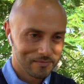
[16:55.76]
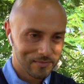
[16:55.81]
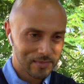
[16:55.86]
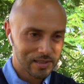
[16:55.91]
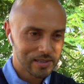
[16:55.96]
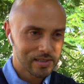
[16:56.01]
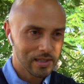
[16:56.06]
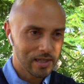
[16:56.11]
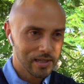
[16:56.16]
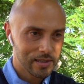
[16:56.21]

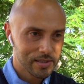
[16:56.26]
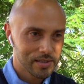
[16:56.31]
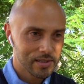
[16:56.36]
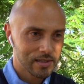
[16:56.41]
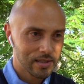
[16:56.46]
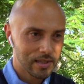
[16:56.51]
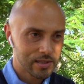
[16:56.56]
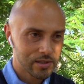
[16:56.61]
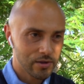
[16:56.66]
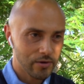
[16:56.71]
That's nice.
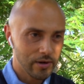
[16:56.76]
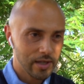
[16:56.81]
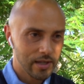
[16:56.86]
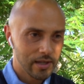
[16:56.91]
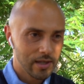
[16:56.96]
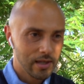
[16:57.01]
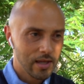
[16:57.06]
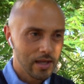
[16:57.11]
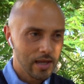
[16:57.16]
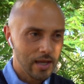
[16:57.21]
That's great.
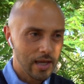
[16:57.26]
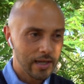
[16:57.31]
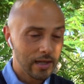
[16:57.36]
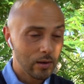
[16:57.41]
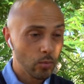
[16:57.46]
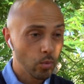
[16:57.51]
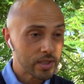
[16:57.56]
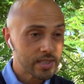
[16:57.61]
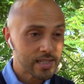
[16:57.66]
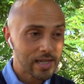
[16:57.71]
And
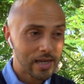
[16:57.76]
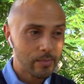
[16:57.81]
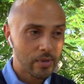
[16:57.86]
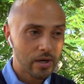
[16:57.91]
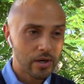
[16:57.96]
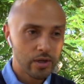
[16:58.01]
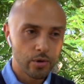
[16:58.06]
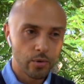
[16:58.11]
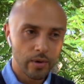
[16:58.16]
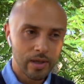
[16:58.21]
then what time
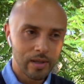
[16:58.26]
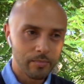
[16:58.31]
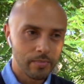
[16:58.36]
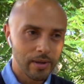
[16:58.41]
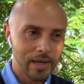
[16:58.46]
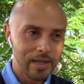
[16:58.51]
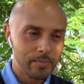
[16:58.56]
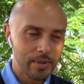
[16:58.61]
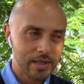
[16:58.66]
are you in bed?